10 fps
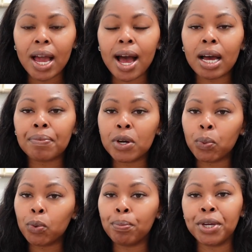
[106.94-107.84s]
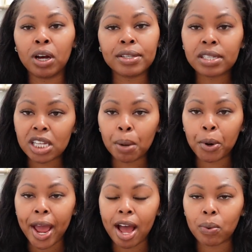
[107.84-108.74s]
that we will be on
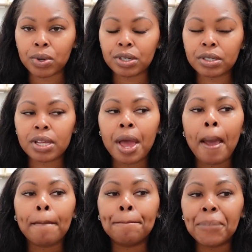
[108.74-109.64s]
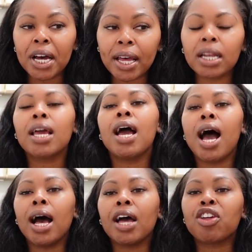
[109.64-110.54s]
summer hours, but
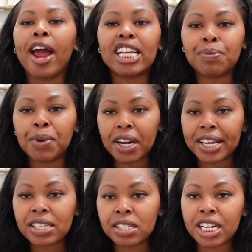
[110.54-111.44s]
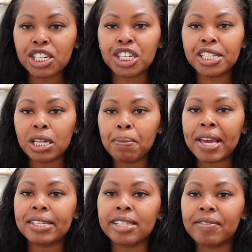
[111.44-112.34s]
there has been an extension to
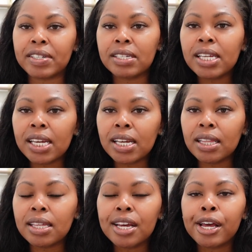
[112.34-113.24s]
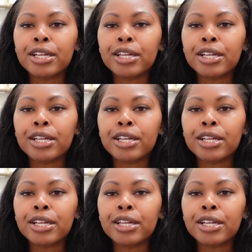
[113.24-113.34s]
May 17th.